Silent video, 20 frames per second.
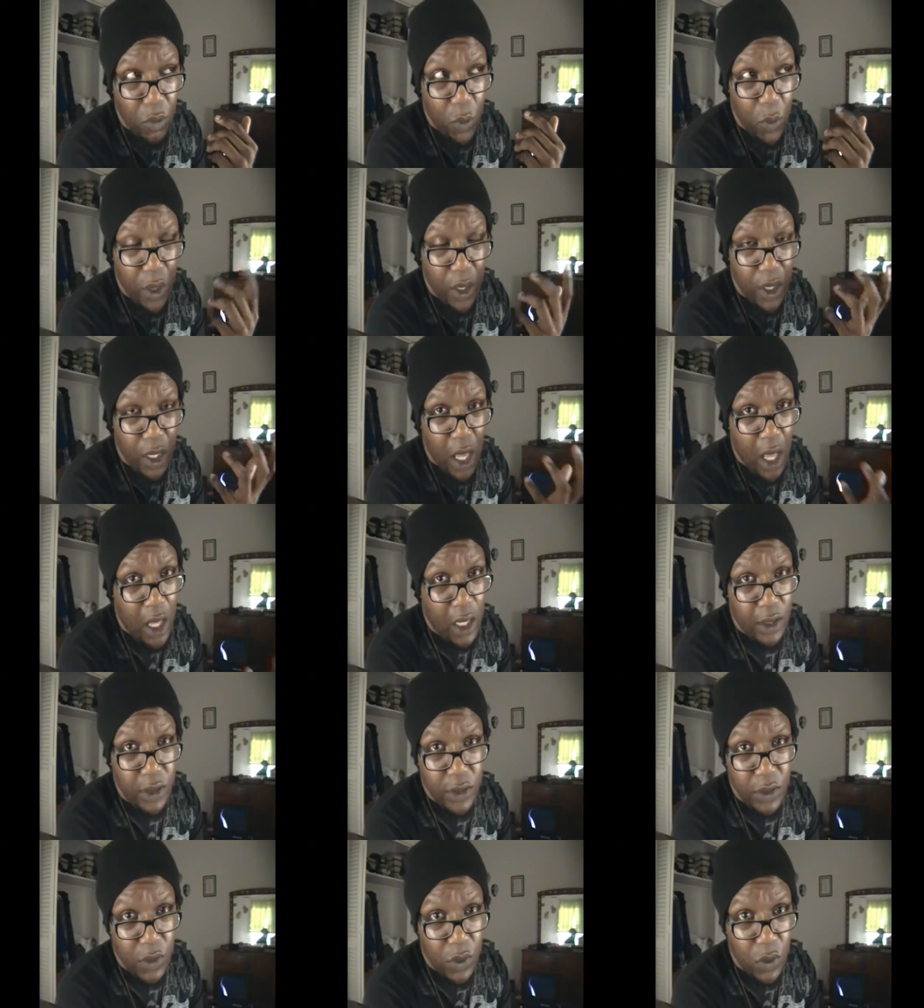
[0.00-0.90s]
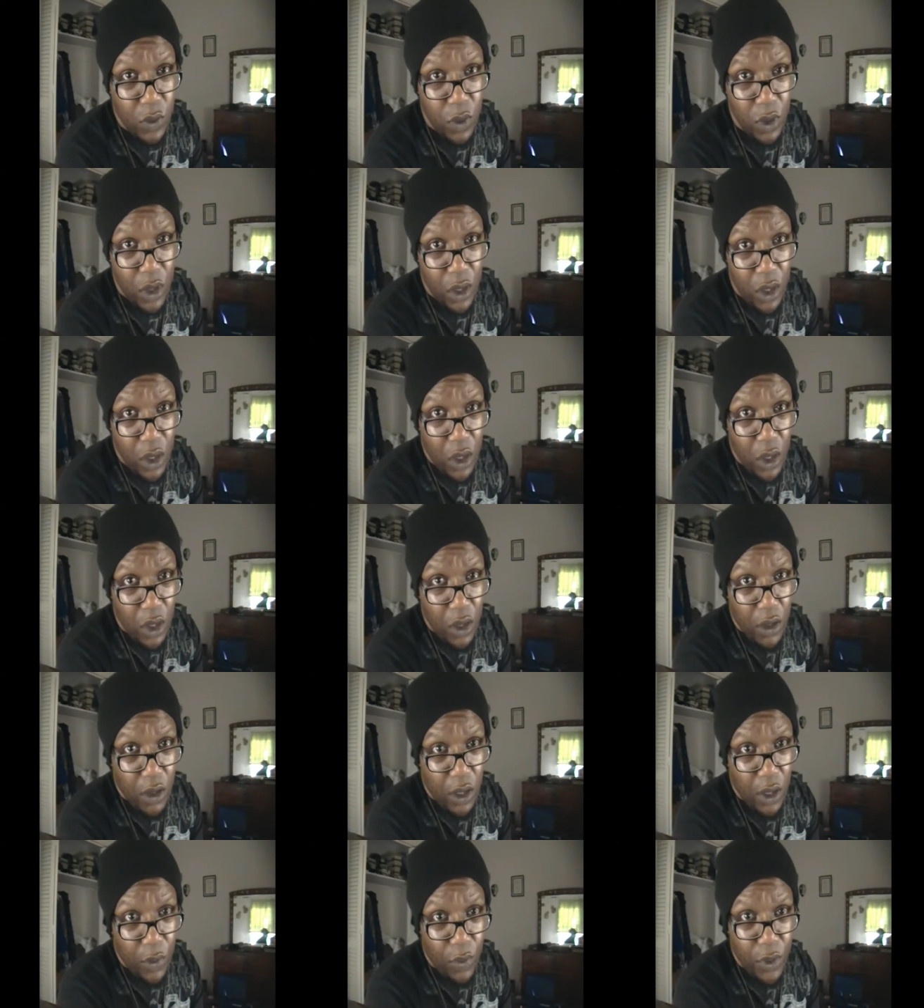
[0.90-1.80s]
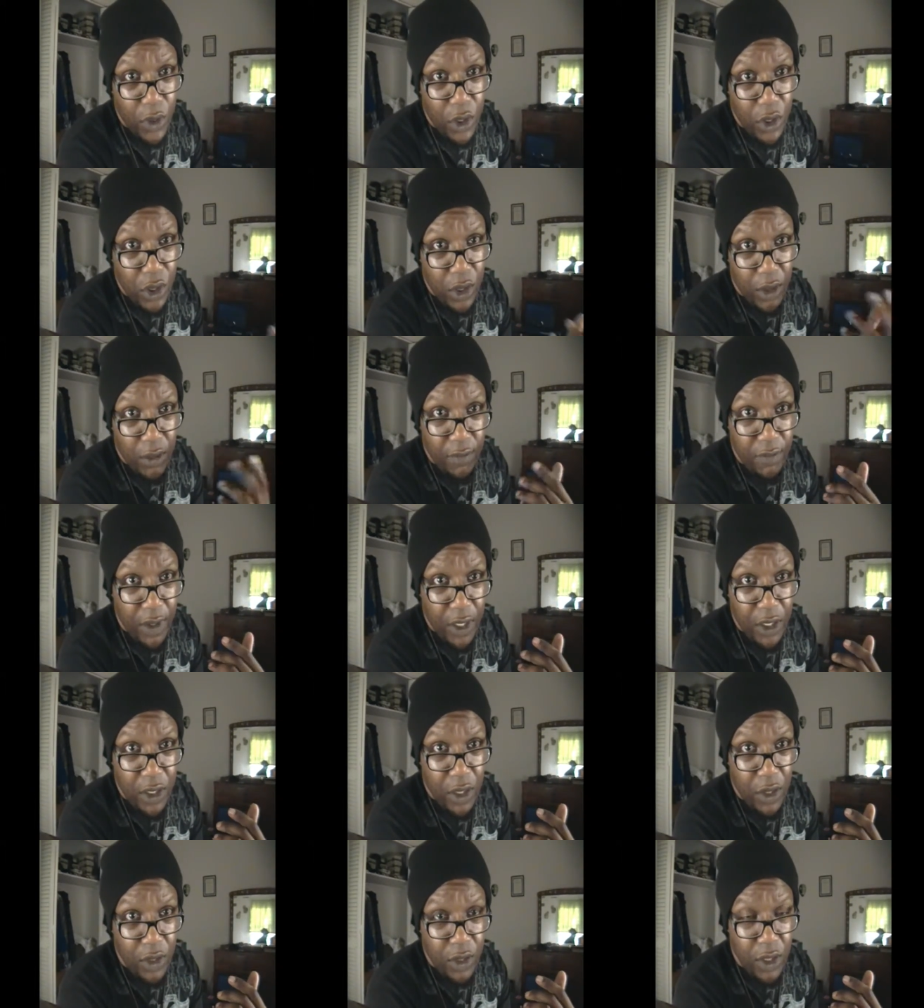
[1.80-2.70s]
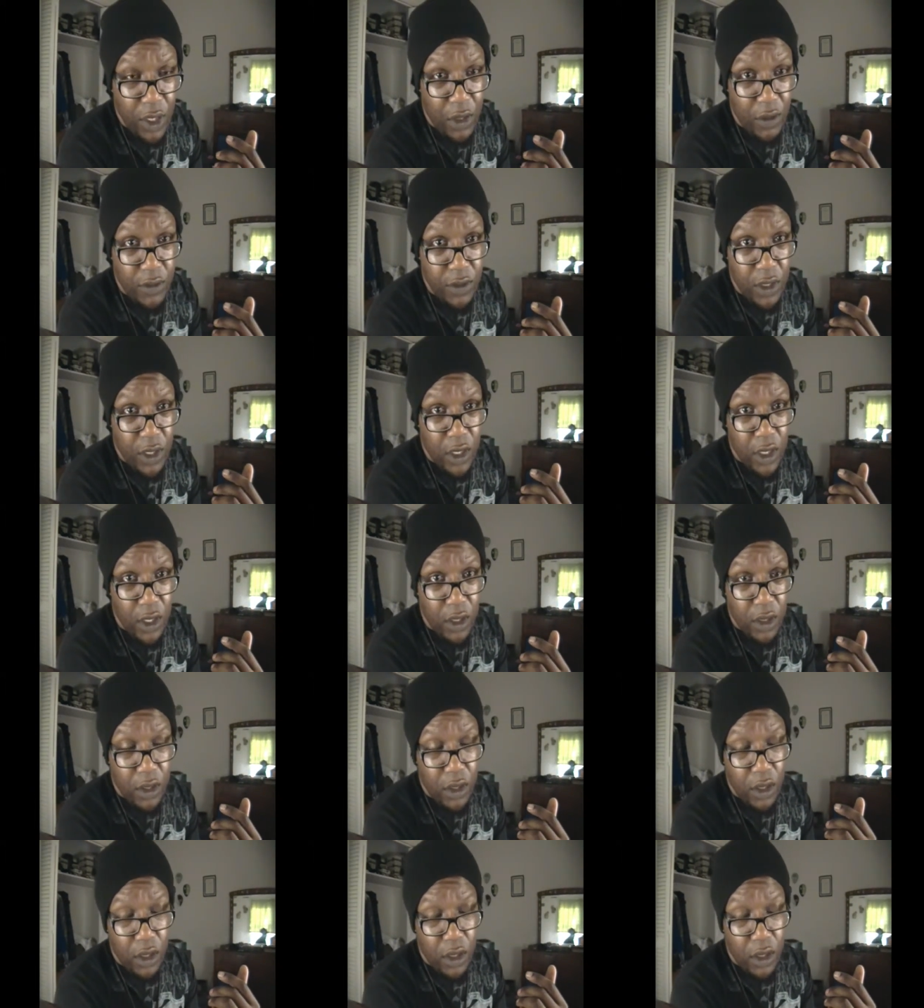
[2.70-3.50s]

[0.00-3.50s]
what console that we should invest ourselves in.